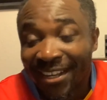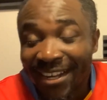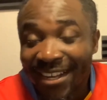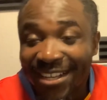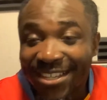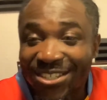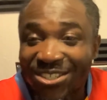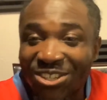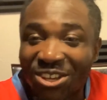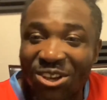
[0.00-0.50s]

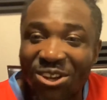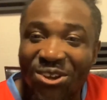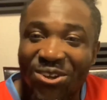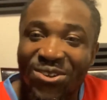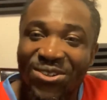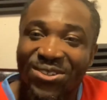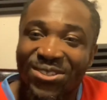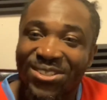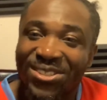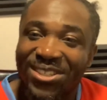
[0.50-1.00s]

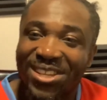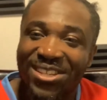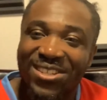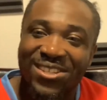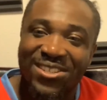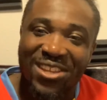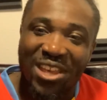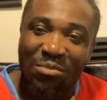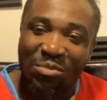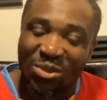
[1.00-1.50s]
So this
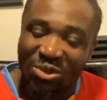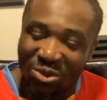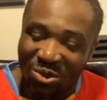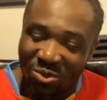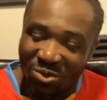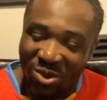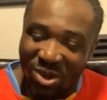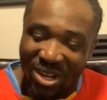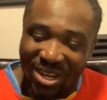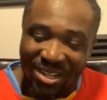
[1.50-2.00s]
is episode
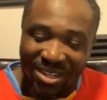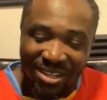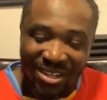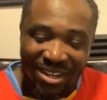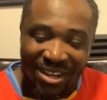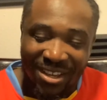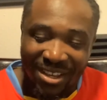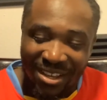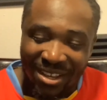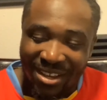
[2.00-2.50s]
1.
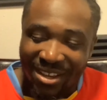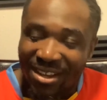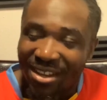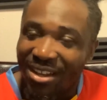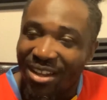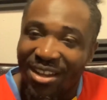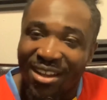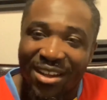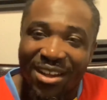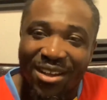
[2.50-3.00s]

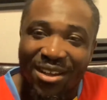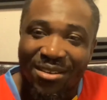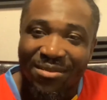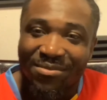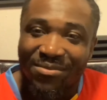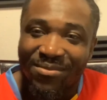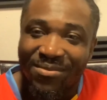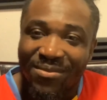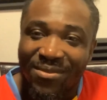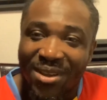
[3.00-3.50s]
I'm
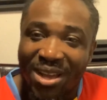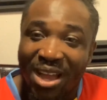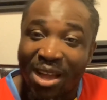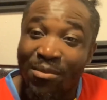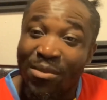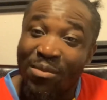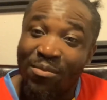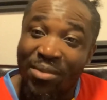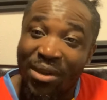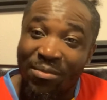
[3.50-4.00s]

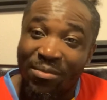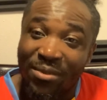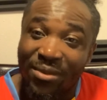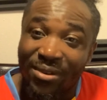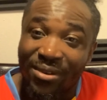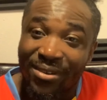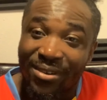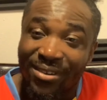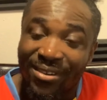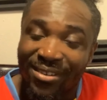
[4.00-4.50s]
a Pepper.
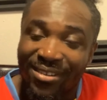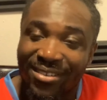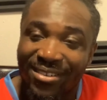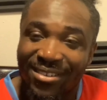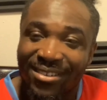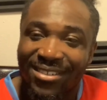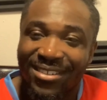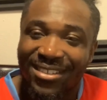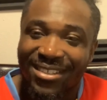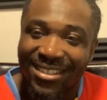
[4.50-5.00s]

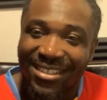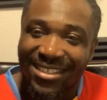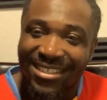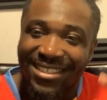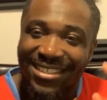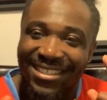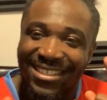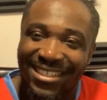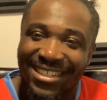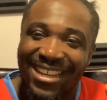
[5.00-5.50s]

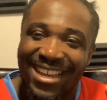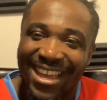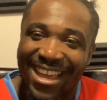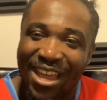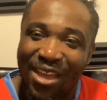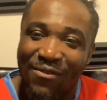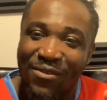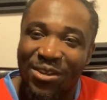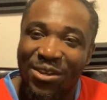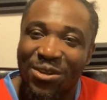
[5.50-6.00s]

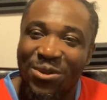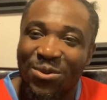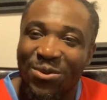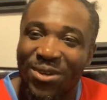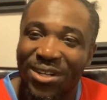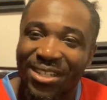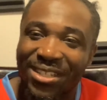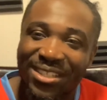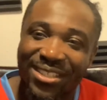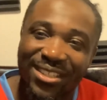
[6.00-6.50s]
Have a good
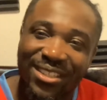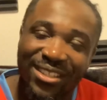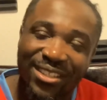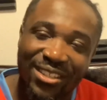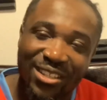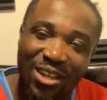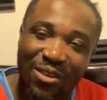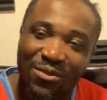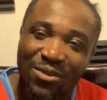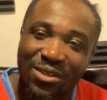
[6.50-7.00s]
one.
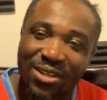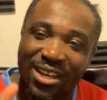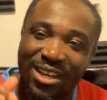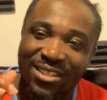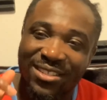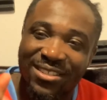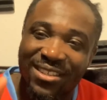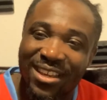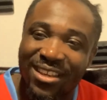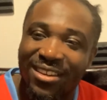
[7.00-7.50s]
Love you guys.
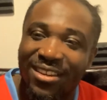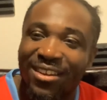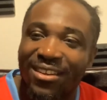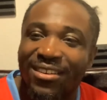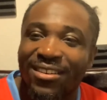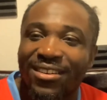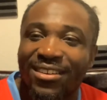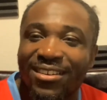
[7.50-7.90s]
Take care.